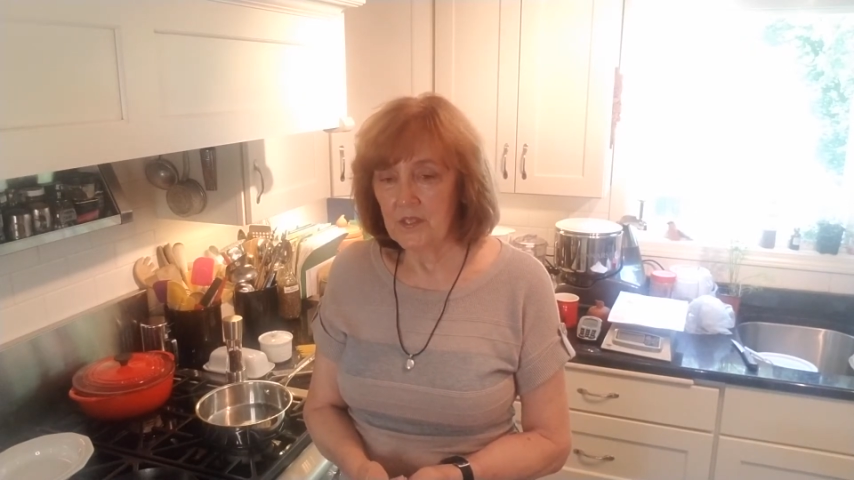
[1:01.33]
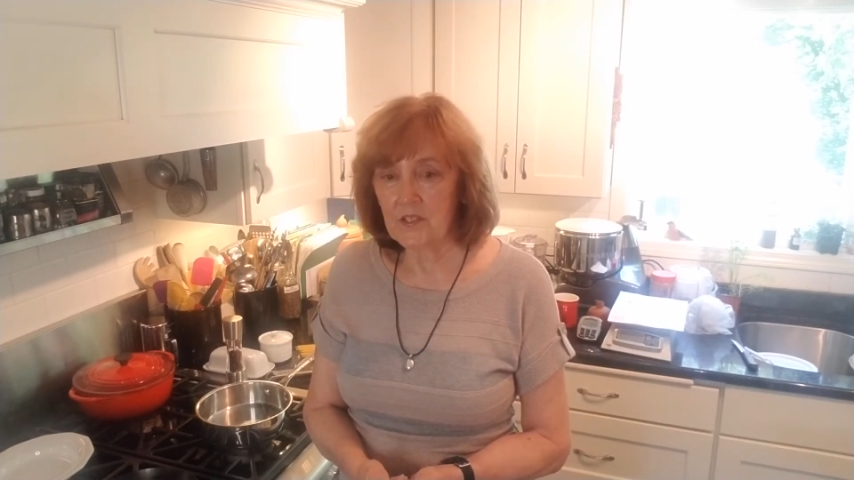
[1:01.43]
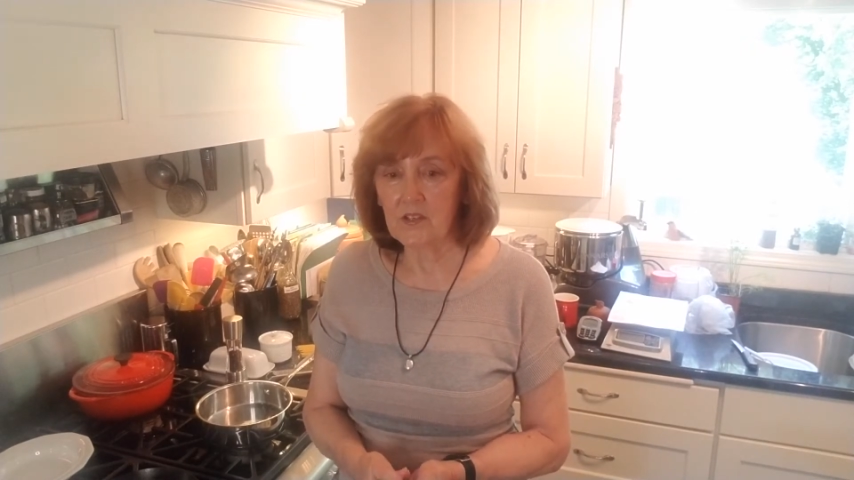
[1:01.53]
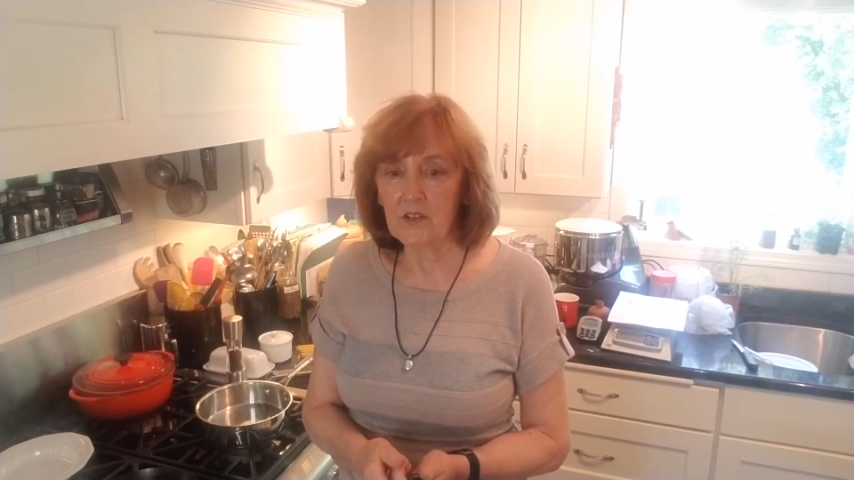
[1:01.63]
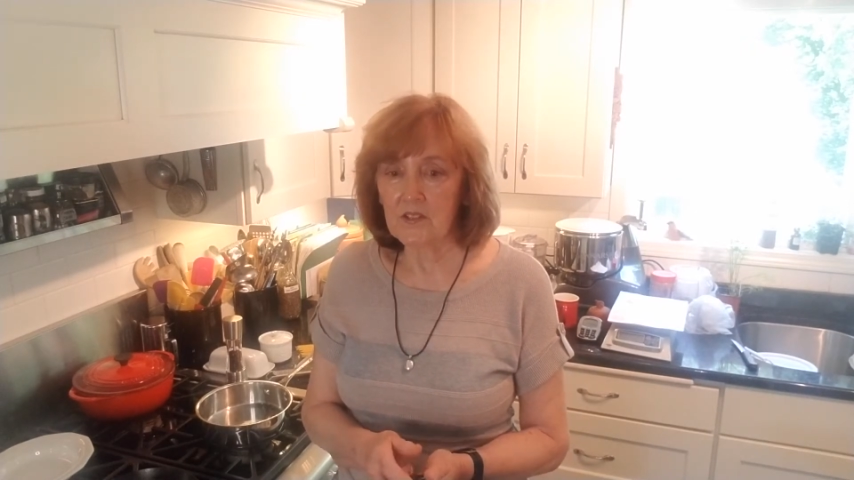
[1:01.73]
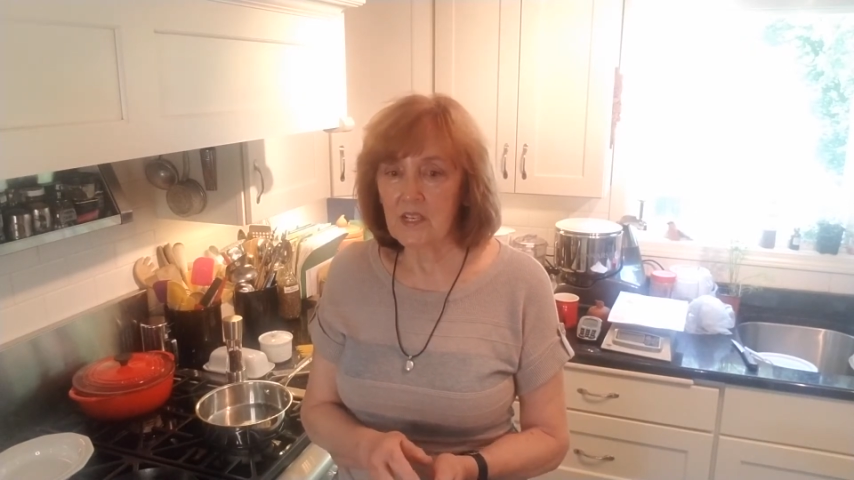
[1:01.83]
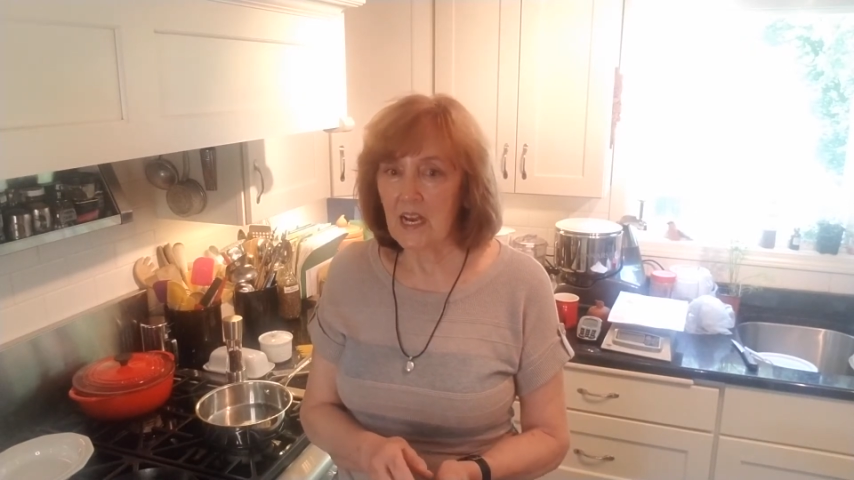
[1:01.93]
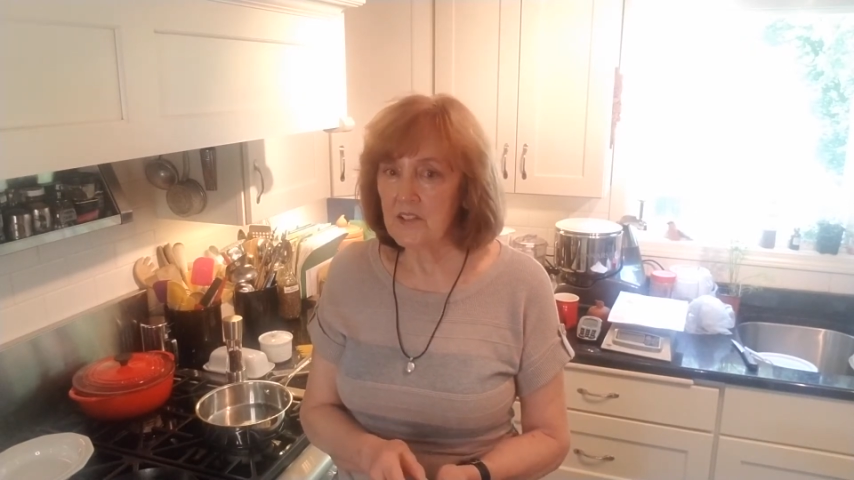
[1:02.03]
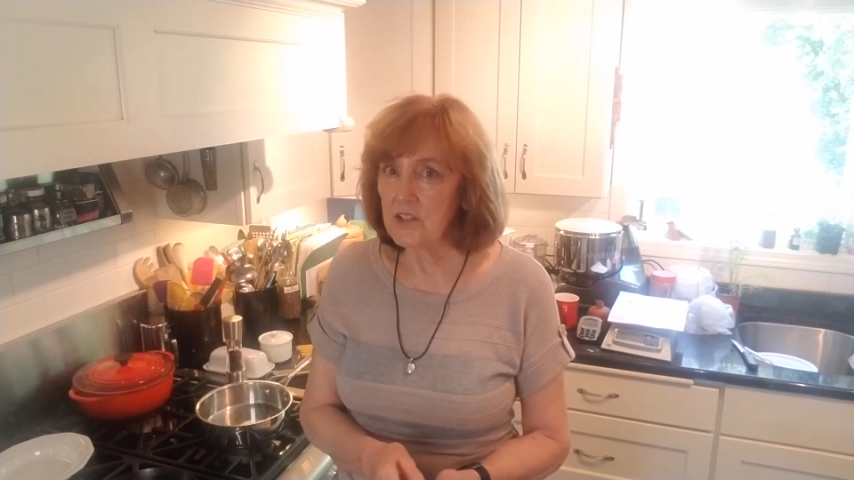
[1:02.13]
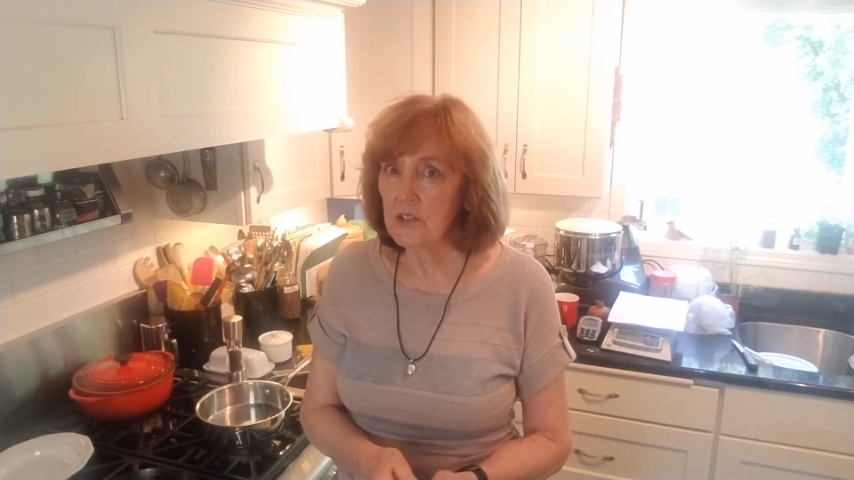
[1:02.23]
It's called
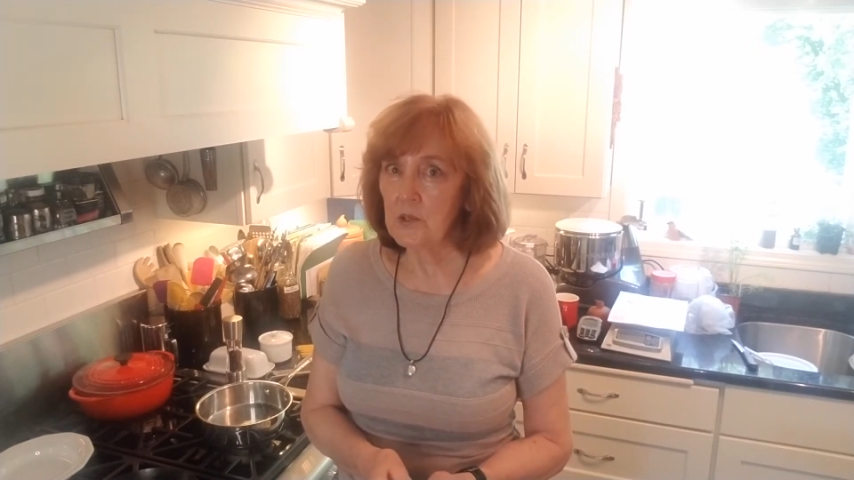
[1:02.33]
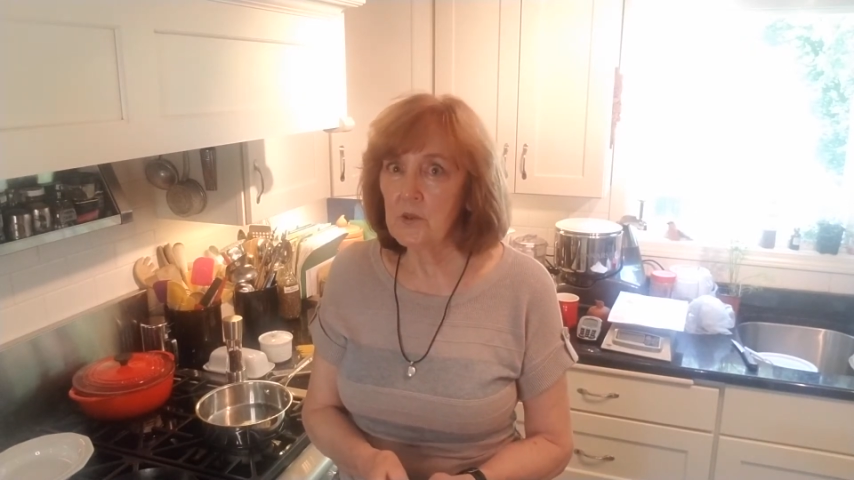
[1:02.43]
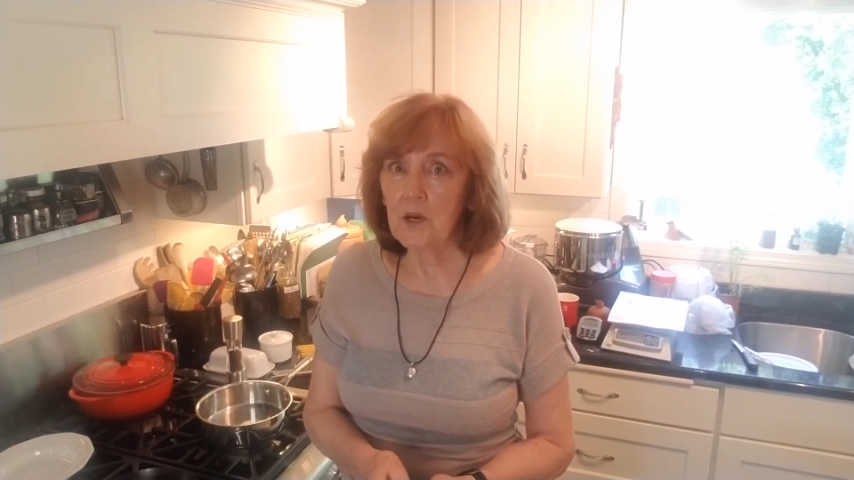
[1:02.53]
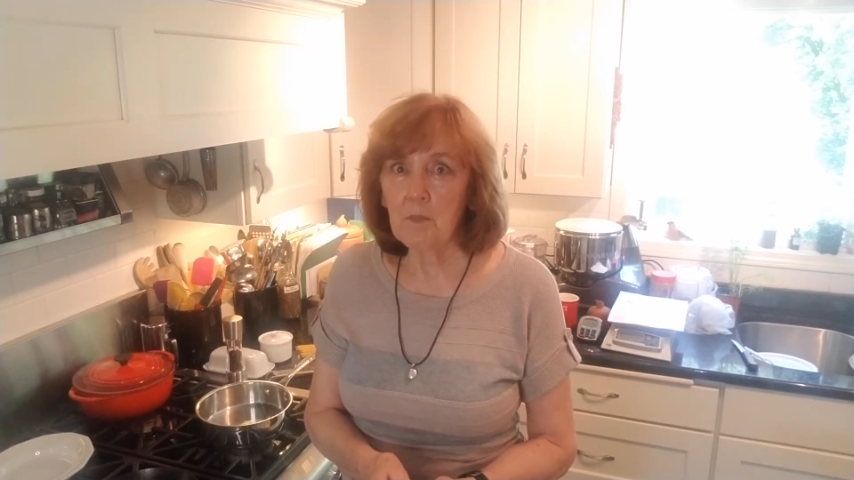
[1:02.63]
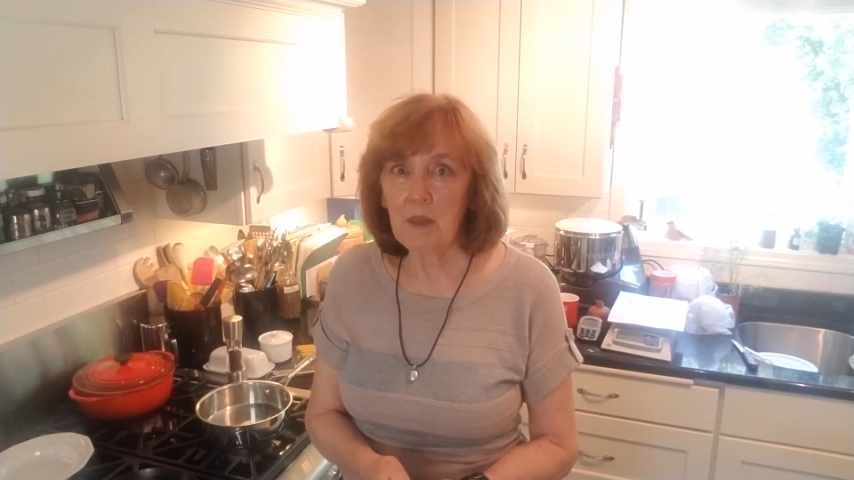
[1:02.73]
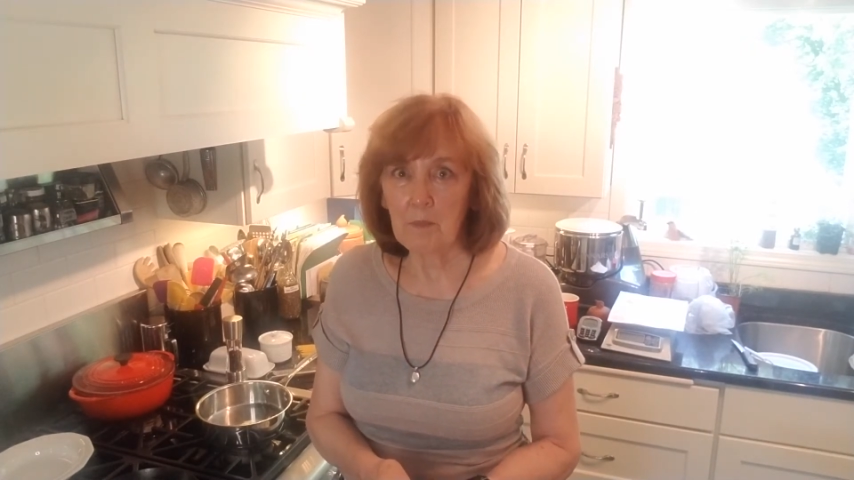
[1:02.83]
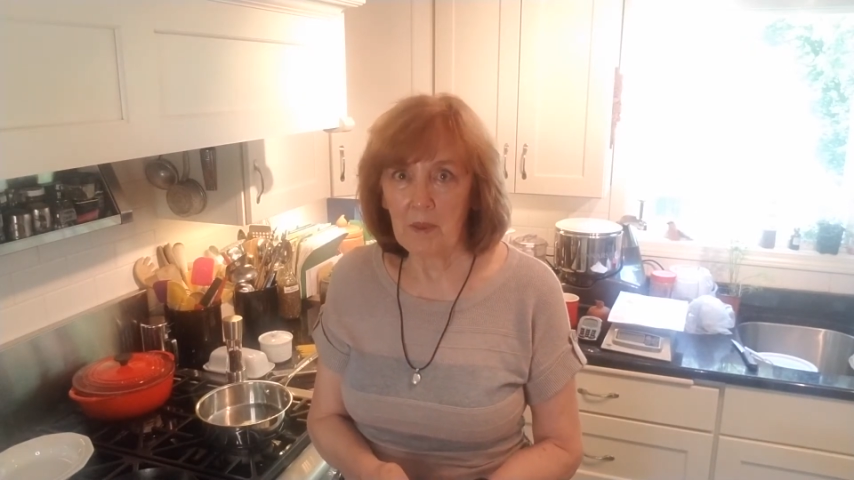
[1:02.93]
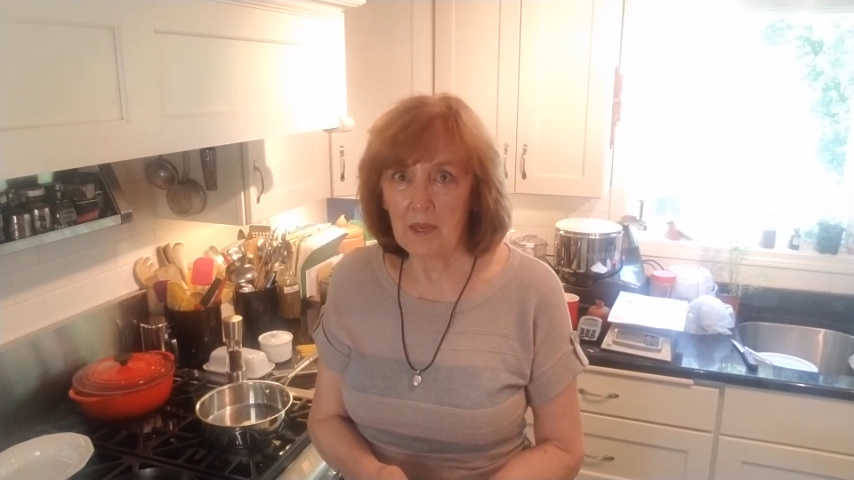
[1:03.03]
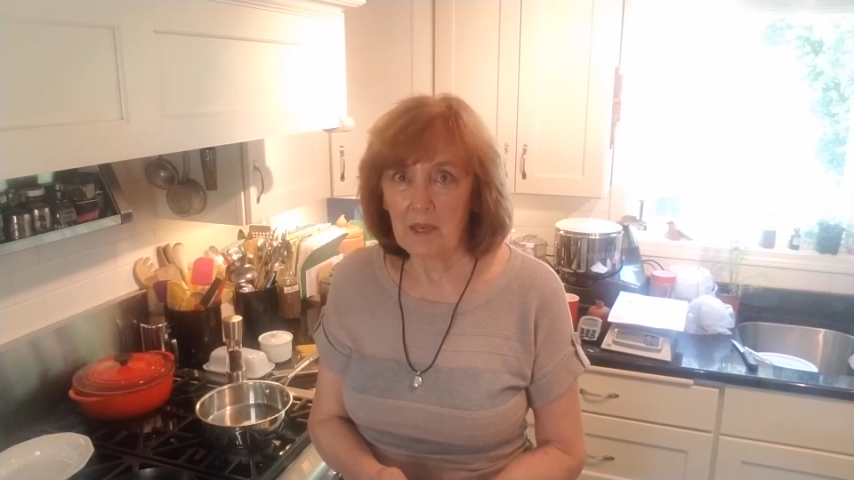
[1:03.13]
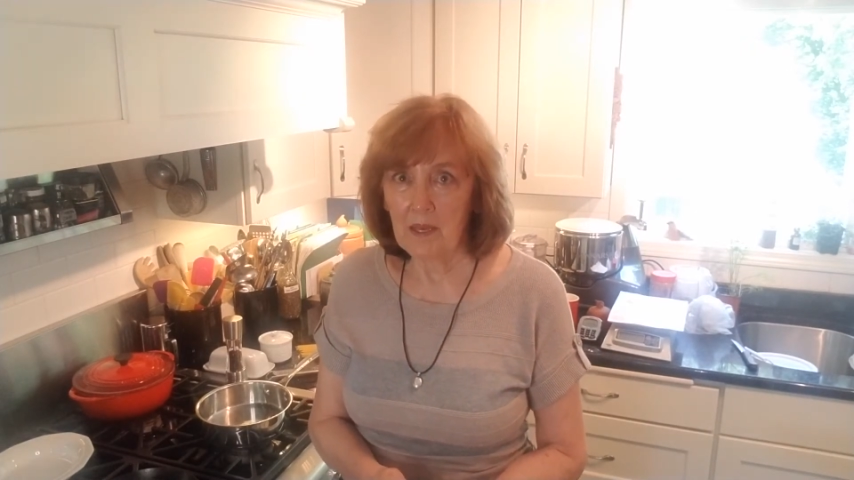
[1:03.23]
Cacio a
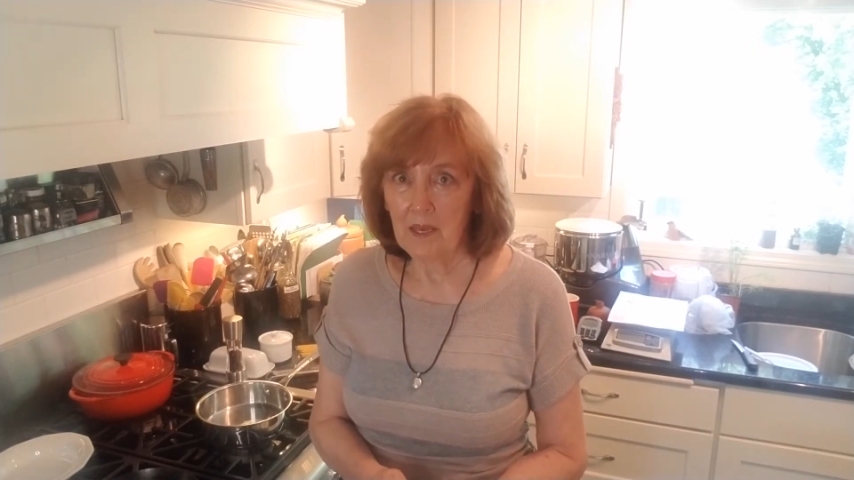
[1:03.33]
pepe.